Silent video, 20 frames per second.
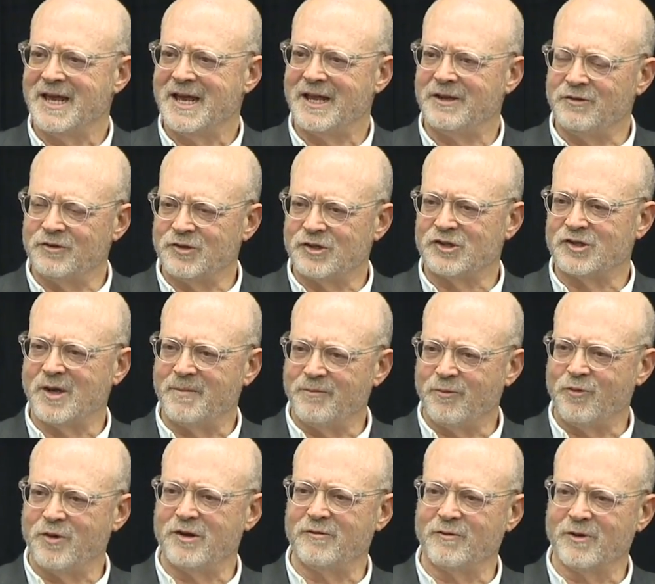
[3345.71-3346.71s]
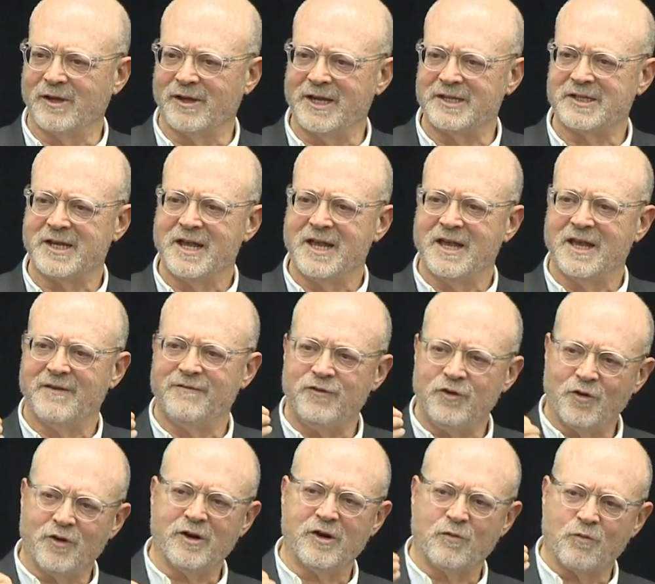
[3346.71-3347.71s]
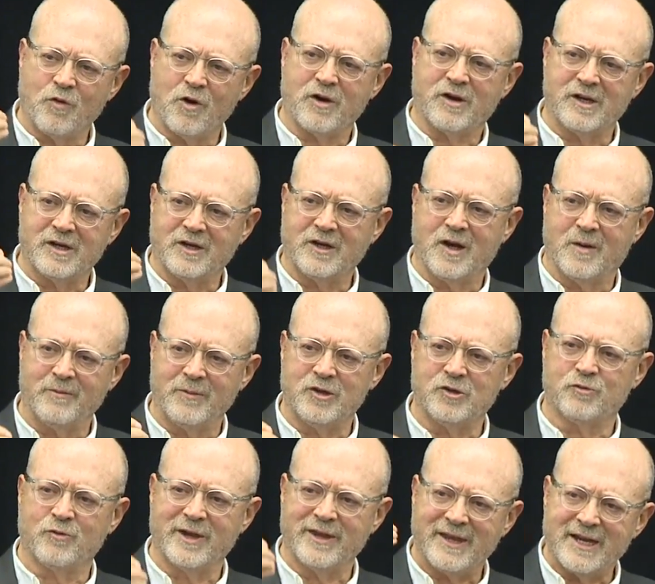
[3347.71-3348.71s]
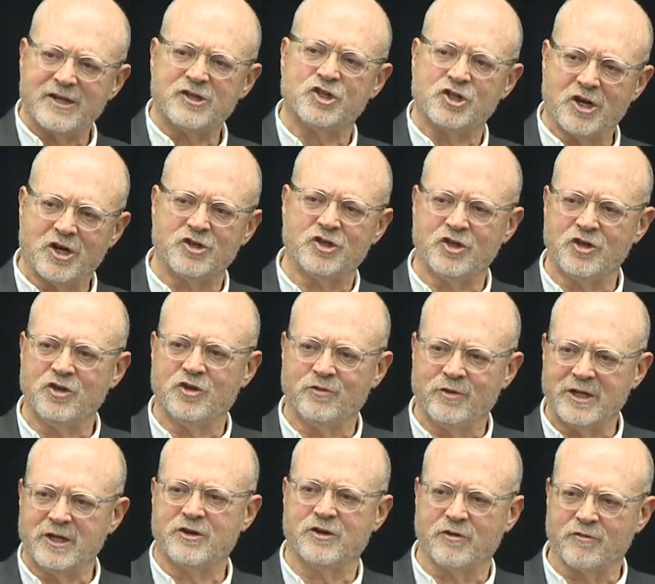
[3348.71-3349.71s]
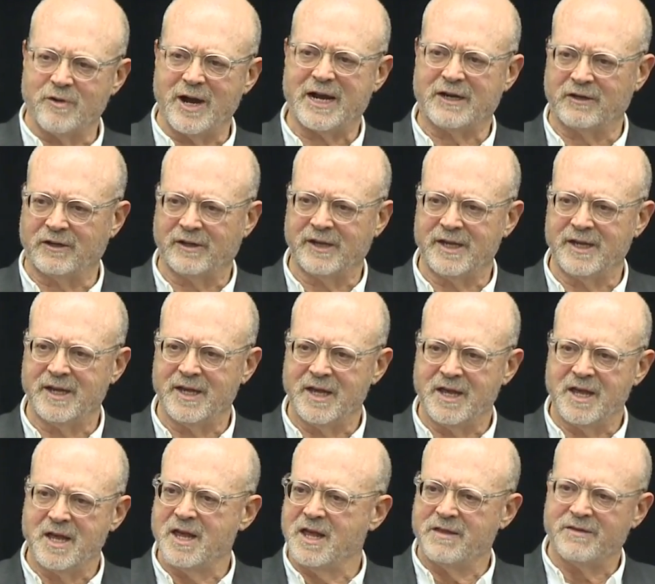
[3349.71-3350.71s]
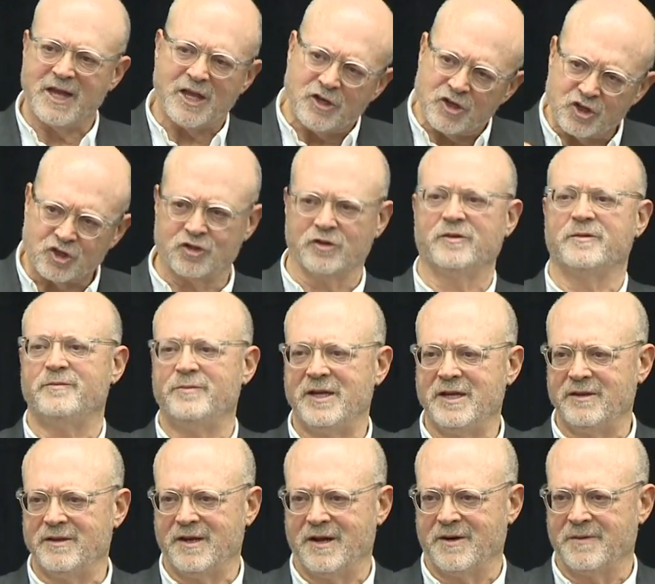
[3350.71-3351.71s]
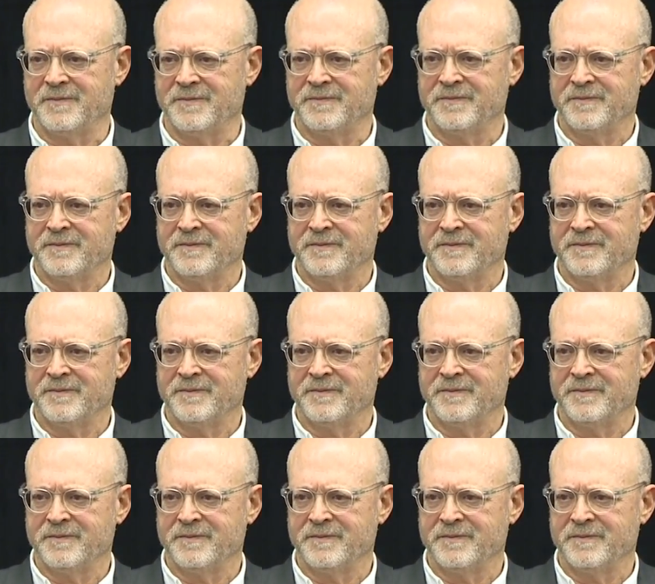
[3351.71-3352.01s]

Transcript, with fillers: And you at some point realize if you're going to work in companies where they're judging you incorrectly, then you shouldn't be there.